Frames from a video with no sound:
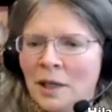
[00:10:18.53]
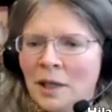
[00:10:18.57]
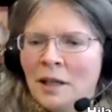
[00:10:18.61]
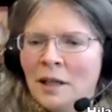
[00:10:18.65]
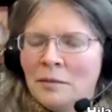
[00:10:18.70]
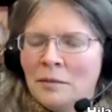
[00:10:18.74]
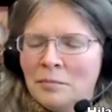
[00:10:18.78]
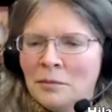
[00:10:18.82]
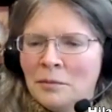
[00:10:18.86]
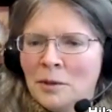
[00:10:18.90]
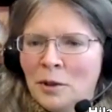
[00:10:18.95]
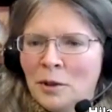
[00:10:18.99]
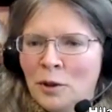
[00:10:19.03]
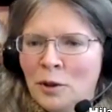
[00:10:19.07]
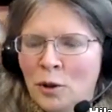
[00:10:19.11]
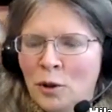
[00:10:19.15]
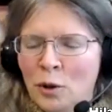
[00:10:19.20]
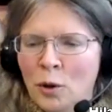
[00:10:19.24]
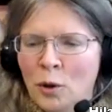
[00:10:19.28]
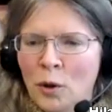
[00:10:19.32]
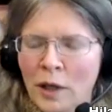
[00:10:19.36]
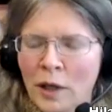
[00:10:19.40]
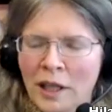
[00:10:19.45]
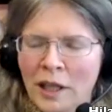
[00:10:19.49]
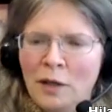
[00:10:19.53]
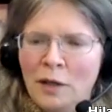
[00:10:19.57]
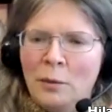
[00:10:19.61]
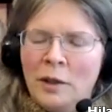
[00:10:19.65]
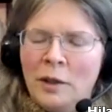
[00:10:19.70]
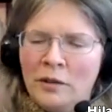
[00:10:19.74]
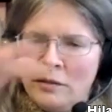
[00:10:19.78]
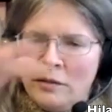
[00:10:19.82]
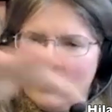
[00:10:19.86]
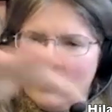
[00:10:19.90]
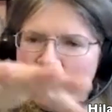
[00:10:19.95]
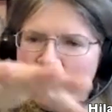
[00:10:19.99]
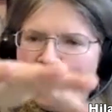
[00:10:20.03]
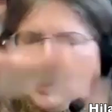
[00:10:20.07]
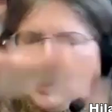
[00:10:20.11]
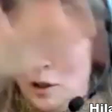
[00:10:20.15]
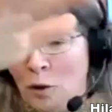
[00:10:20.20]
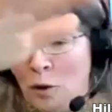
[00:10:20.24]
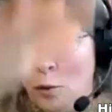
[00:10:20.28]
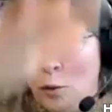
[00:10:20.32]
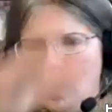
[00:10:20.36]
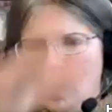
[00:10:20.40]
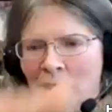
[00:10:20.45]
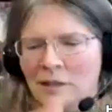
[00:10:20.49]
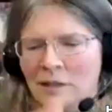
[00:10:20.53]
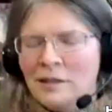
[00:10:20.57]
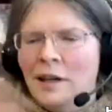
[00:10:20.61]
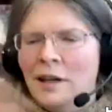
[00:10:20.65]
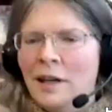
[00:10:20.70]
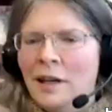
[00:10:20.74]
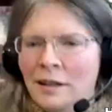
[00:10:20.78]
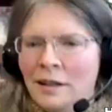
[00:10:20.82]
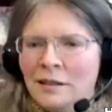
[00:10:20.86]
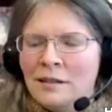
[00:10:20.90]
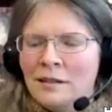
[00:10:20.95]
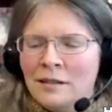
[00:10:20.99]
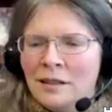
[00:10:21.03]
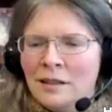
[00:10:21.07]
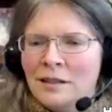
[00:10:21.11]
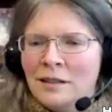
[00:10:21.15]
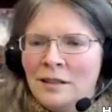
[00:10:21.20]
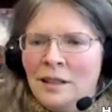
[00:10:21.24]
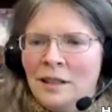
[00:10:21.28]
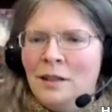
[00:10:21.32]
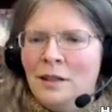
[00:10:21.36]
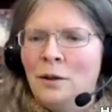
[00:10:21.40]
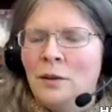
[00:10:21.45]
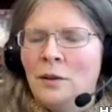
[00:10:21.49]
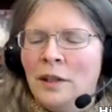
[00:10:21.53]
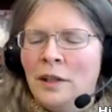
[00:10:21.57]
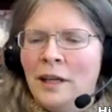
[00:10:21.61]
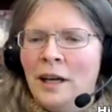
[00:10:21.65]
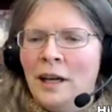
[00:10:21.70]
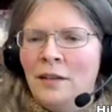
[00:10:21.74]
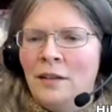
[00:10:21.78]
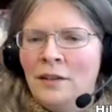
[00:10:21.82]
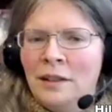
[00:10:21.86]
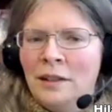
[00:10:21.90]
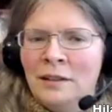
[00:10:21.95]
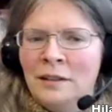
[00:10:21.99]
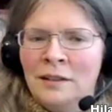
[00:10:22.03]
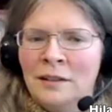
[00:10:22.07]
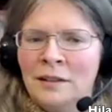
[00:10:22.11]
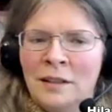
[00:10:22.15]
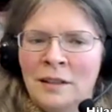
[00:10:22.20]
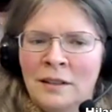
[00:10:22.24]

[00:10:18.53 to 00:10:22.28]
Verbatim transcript: a coin with 15 on one side and 16 on the other.